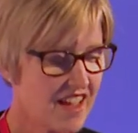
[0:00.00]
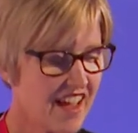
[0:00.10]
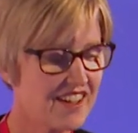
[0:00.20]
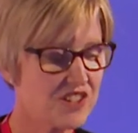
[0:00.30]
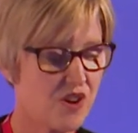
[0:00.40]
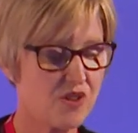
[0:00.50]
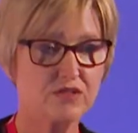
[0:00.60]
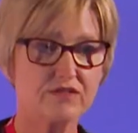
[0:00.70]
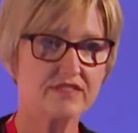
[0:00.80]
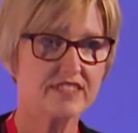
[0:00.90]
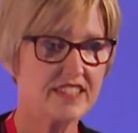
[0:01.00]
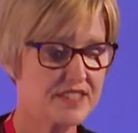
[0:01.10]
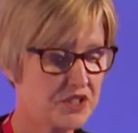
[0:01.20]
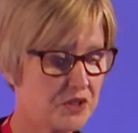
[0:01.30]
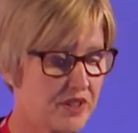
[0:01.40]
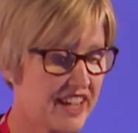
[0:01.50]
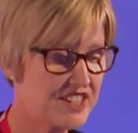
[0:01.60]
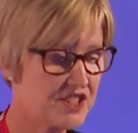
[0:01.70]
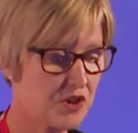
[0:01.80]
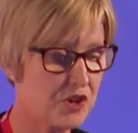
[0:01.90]
Our goal is to
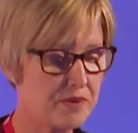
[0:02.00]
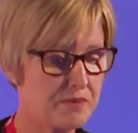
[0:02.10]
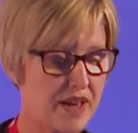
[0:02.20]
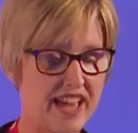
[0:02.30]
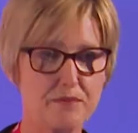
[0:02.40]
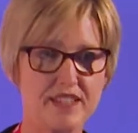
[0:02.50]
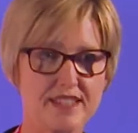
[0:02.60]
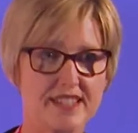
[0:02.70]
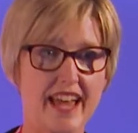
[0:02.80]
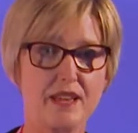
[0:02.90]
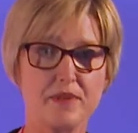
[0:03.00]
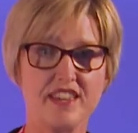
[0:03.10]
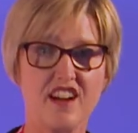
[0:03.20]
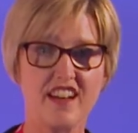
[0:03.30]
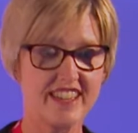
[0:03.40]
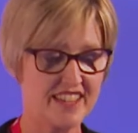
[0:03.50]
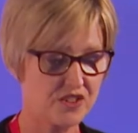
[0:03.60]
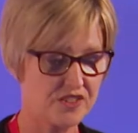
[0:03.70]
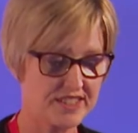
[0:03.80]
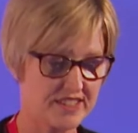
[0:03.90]
create an open payments API
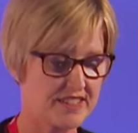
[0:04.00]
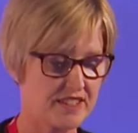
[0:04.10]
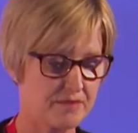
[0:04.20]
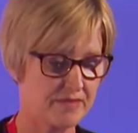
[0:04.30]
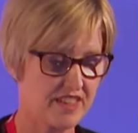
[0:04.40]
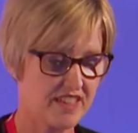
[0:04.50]
ecosystem